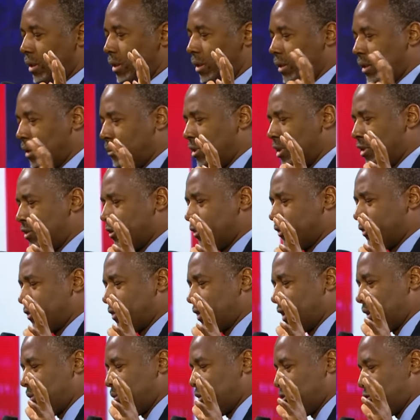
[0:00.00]
let me just
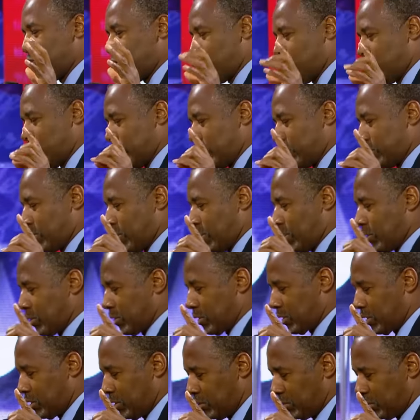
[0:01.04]
say before we start the
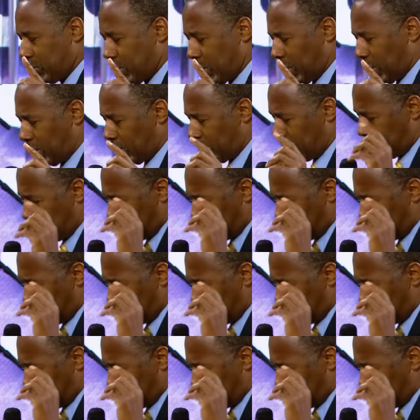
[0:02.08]
Q&A,